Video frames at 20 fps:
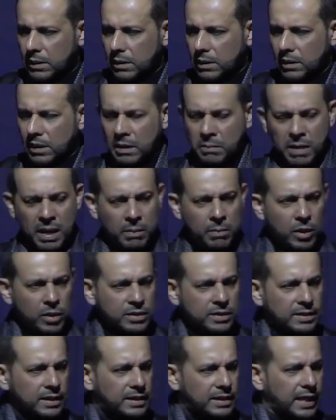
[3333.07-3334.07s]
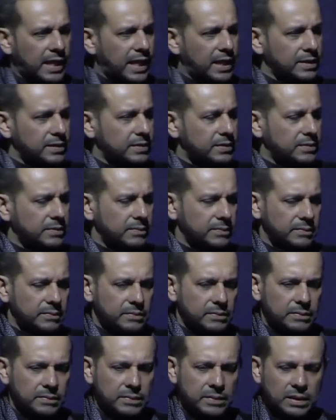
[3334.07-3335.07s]
Imam looks at that.
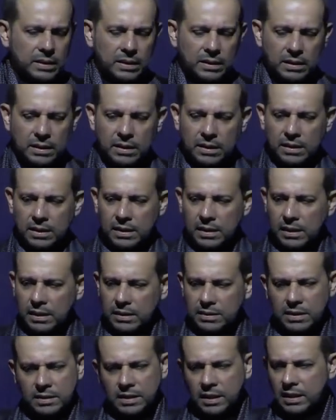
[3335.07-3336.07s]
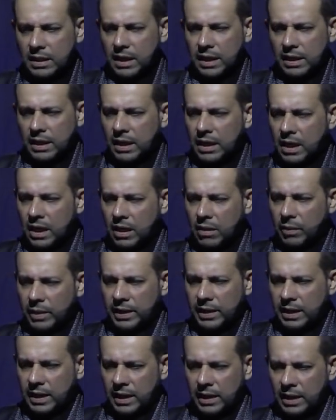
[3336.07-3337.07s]
He says, Inna lillahi wa
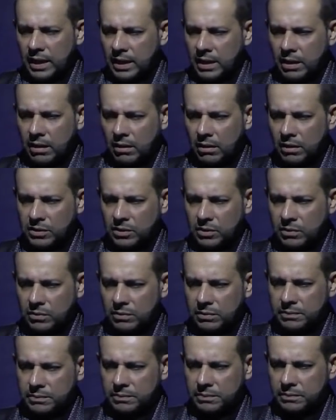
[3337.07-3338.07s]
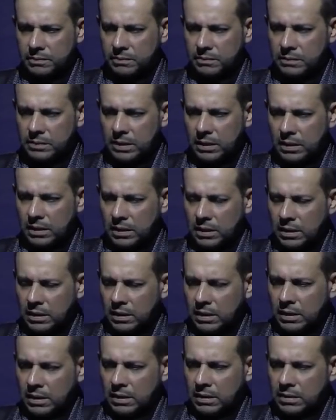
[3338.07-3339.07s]
inna ilayhi raji'un.
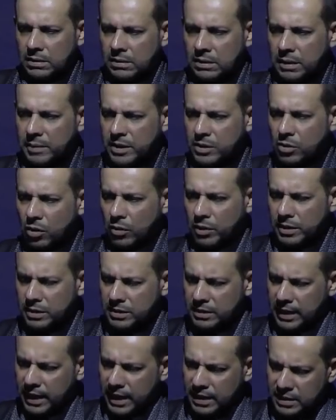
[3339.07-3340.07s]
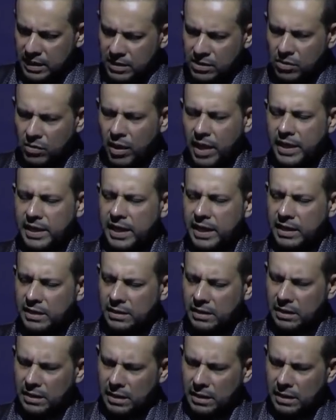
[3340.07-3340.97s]
Some historian says he's riding.